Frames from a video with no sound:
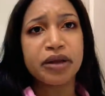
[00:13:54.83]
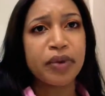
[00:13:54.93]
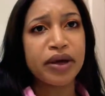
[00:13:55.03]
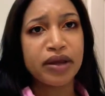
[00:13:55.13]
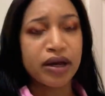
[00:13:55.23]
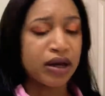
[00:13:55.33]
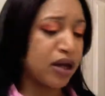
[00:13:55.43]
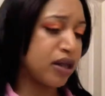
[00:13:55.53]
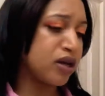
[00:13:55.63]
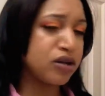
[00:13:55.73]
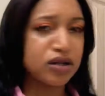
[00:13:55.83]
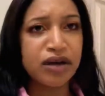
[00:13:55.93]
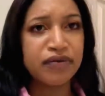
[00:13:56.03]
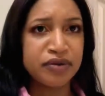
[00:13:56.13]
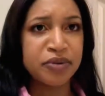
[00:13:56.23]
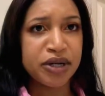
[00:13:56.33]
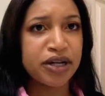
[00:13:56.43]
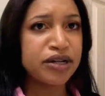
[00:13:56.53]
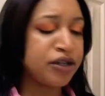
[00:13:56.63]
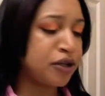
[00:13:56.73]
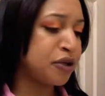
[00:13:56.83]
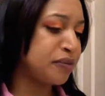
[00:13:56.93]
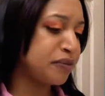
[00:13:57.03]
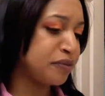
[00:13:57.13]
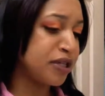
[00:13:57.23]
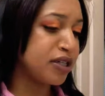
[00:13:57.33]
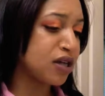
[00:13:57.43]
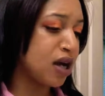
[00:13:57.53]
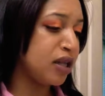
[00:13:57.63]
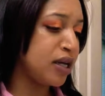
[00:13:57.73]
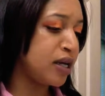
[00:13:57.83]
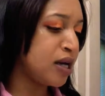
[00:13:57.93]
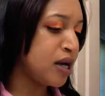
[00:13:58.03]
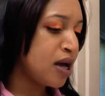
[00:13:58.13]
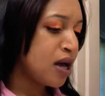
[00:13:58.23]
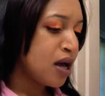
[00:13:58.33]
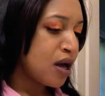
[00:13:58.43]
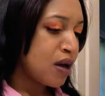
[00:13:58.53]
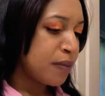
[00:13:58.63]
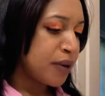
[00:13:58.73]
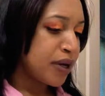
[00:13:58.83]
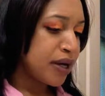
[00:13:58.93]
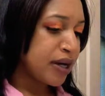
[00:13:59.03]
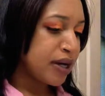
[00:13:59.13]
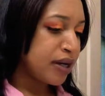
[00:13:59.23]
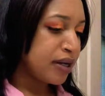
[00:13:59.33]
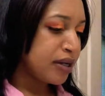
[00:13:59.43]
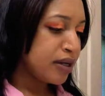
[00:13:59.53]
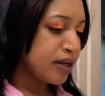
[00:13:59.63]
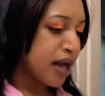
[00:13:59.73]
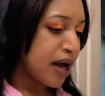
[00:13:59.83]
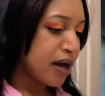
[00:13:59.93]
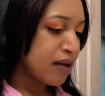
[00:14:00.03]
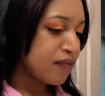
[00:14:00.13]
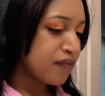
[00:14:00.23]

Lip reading: way. Like, I think her sub's pretty good too. Pretty solid. But, yeah.